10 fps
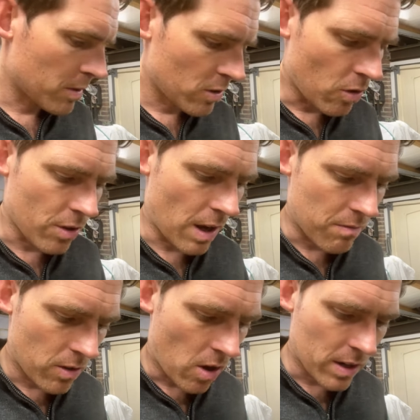but not
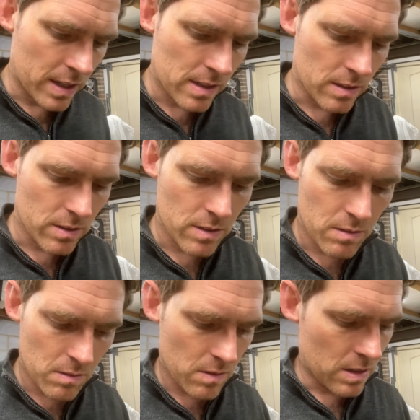enough lining and
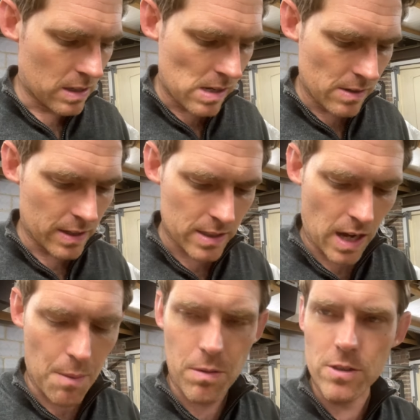there's a
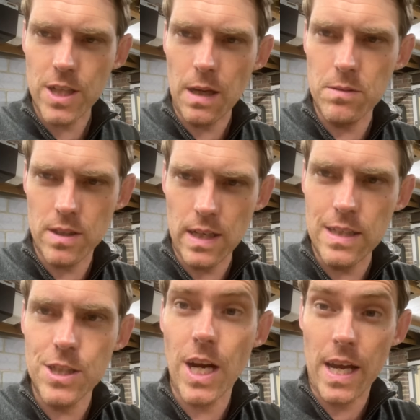couple of shapes that
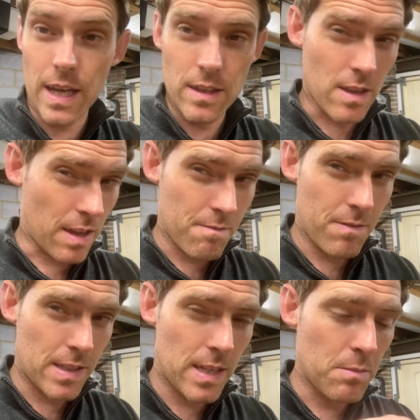needed checking that they
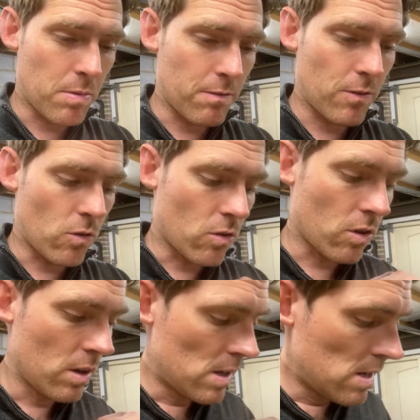fitted
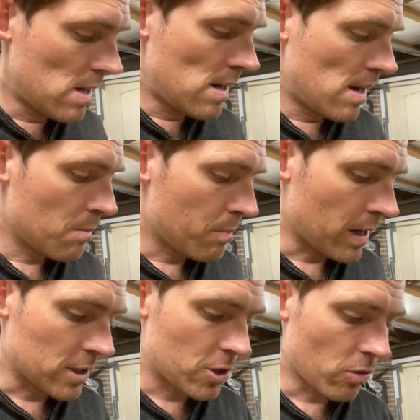before
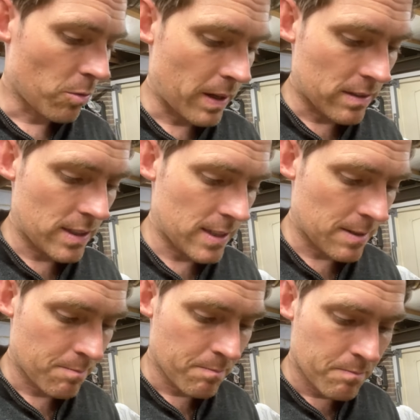being sure about it.
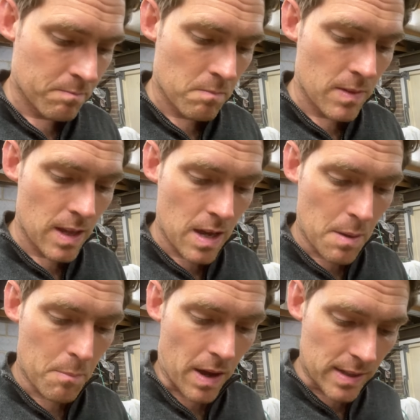
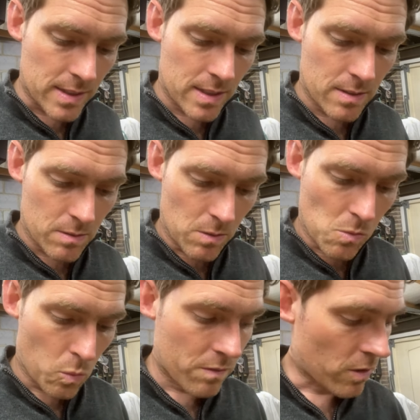But
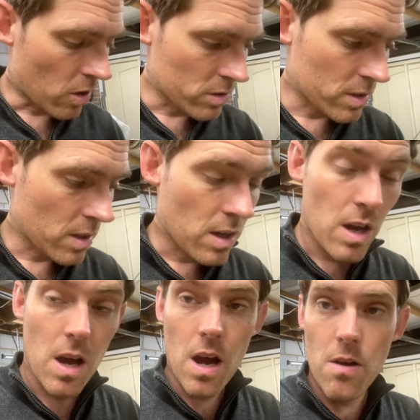we've got
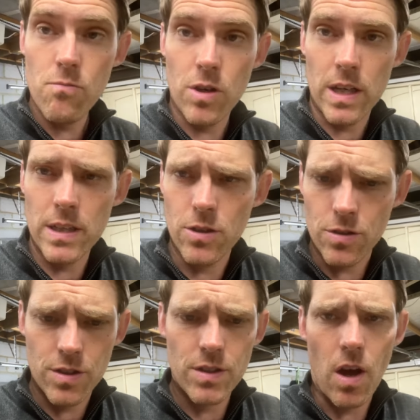a really
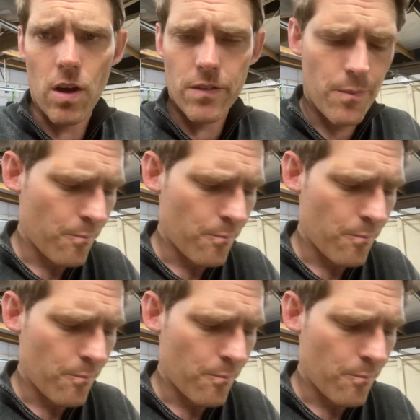good start.